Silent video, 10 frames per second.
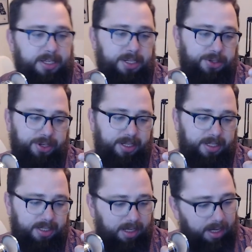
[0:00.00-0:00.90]
is
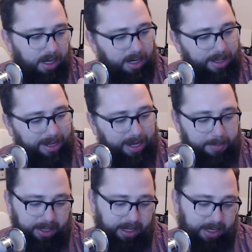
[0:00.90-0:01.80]
just the
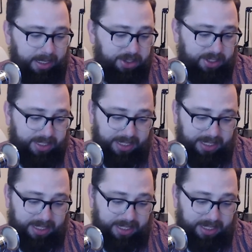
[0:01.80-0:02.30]
company. It just says